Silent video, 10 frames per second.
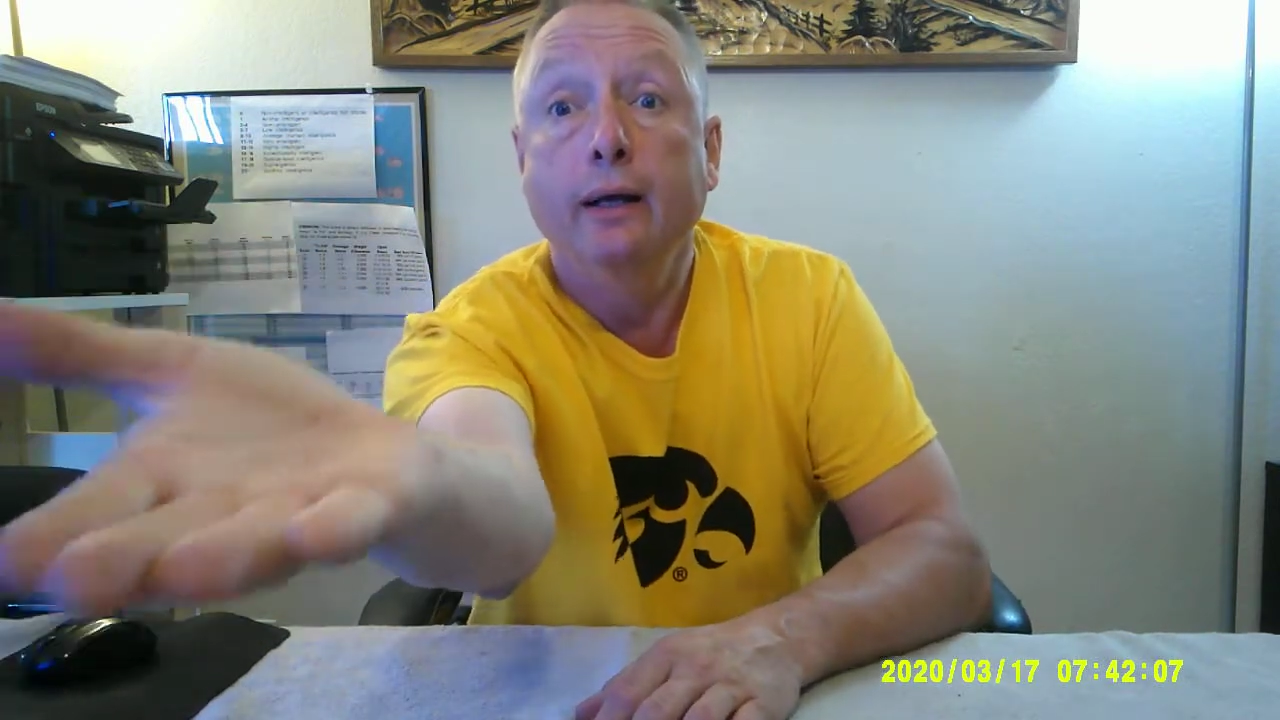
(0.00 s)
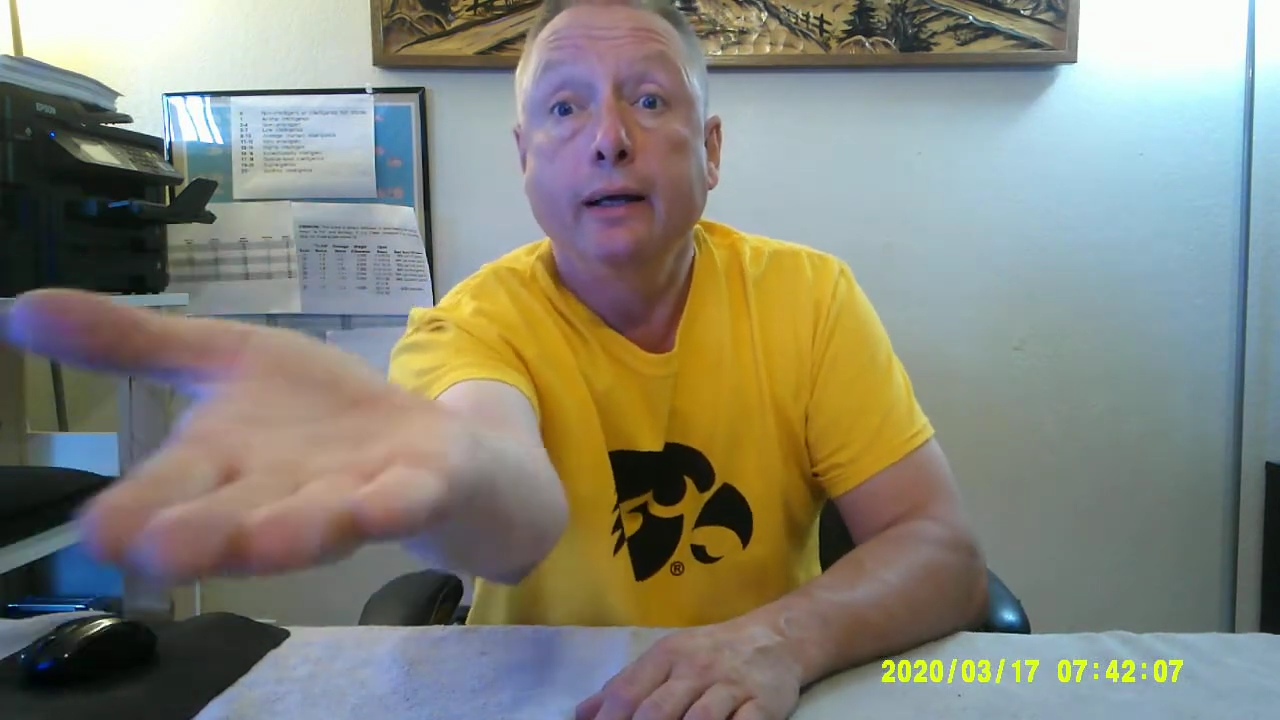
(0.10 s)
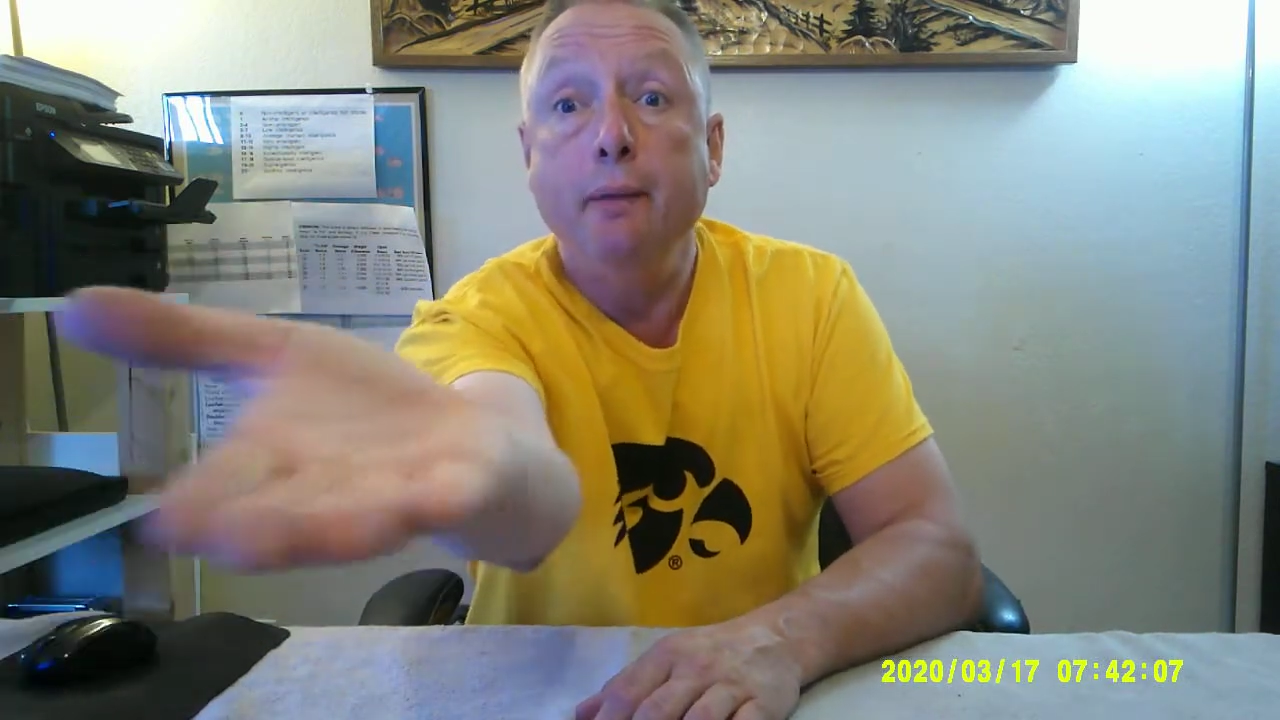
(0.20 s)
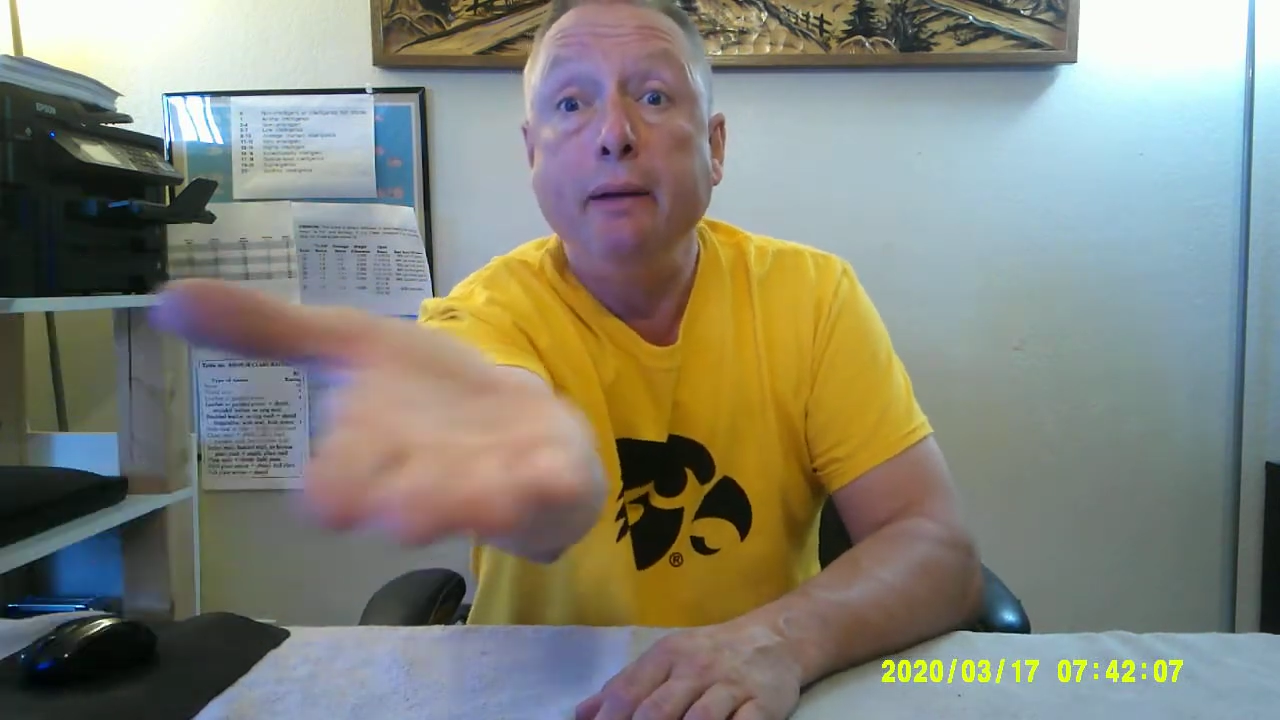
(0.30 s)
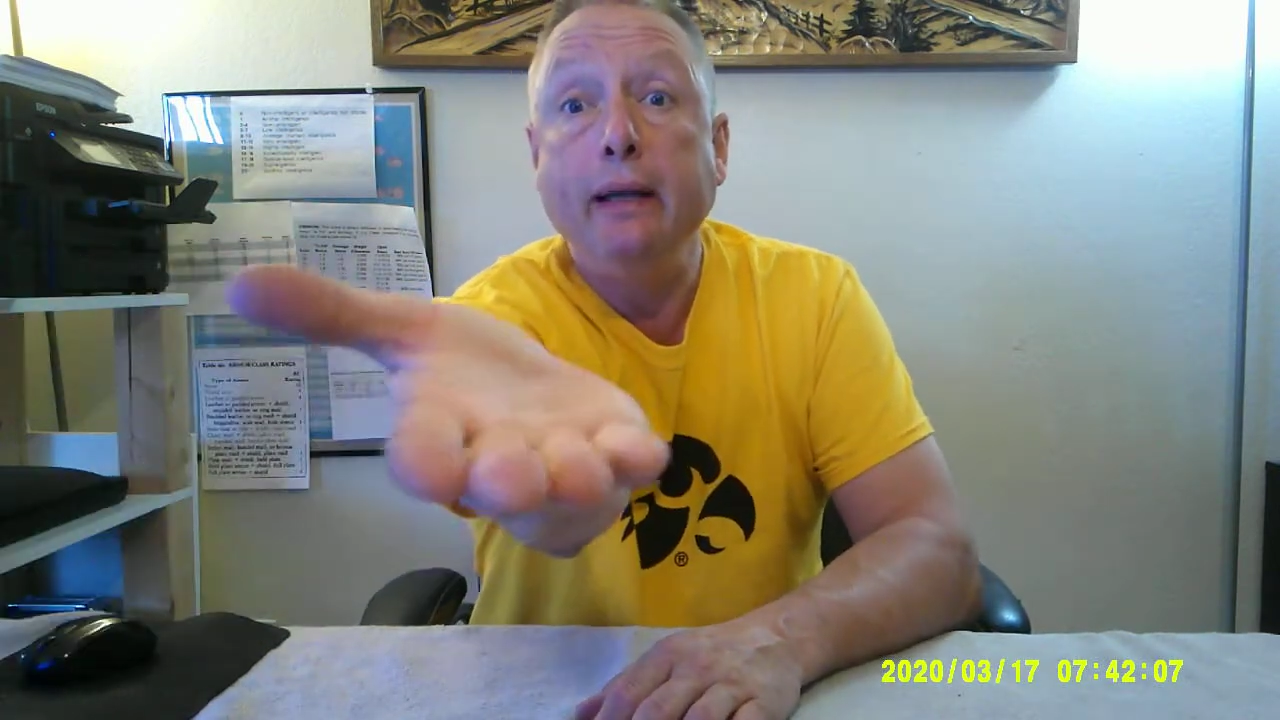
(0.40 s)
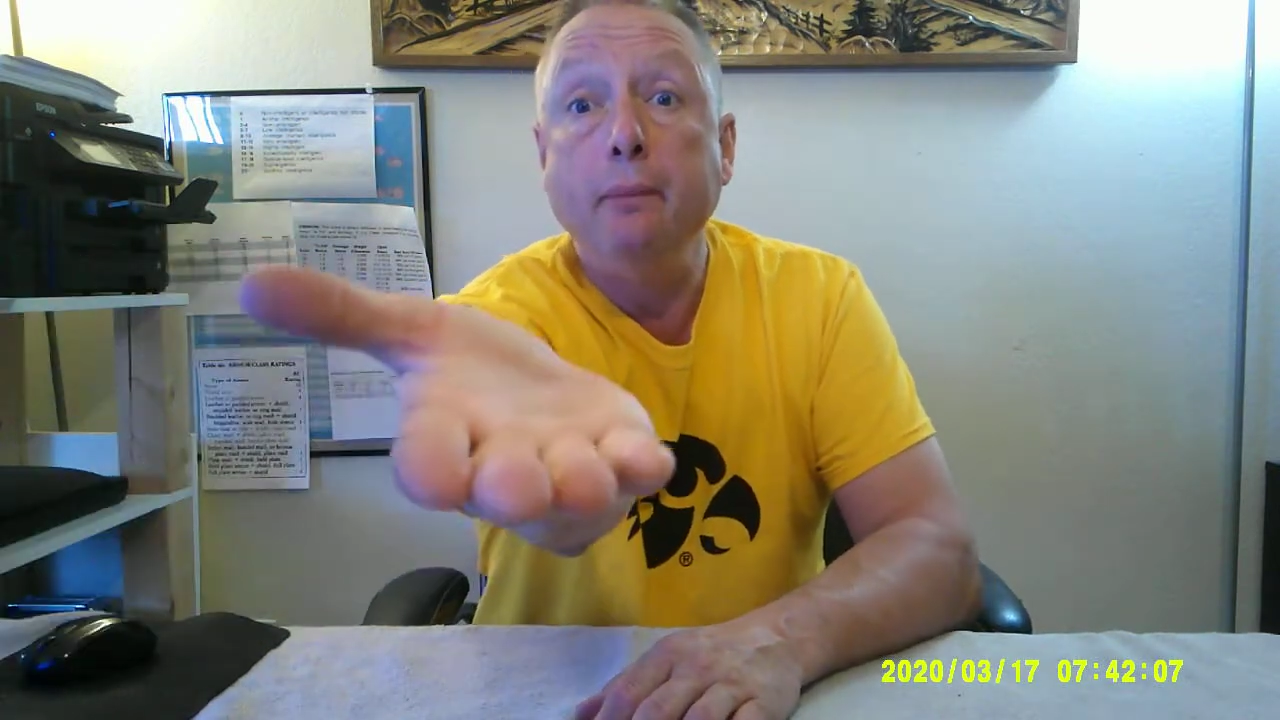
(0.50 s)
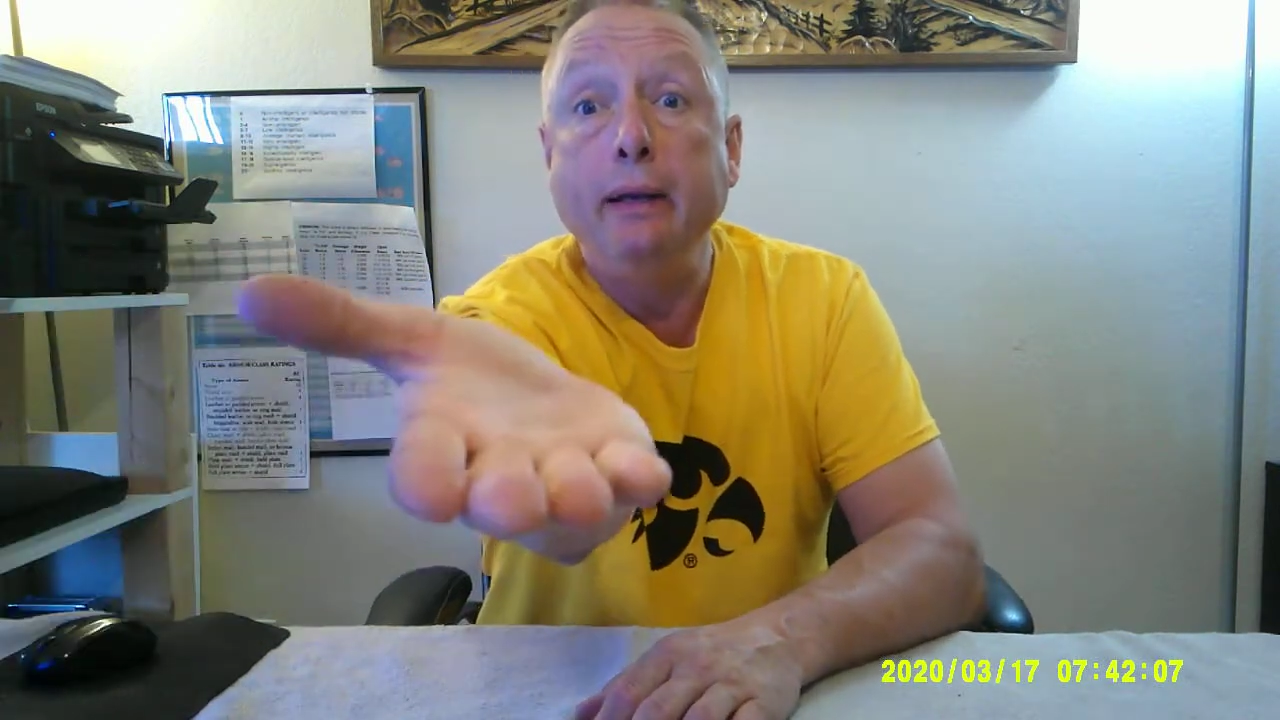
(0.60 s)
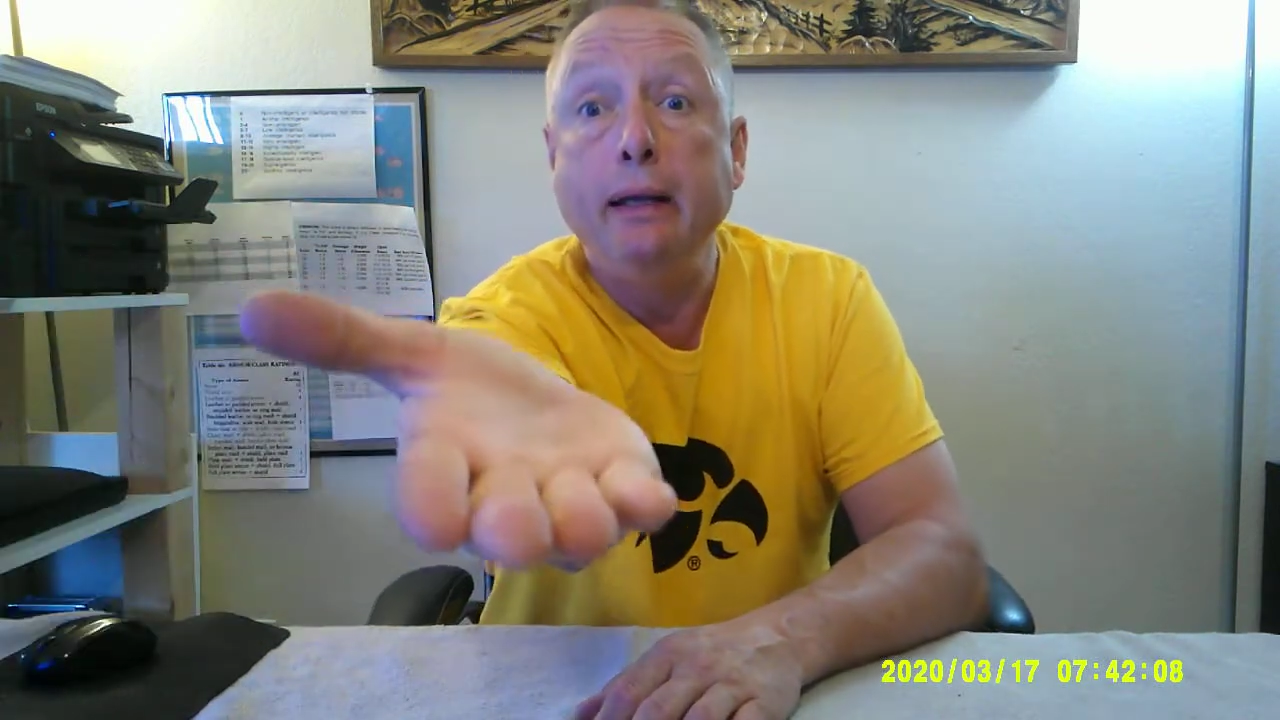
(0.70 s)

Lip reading: Gimme, gimme,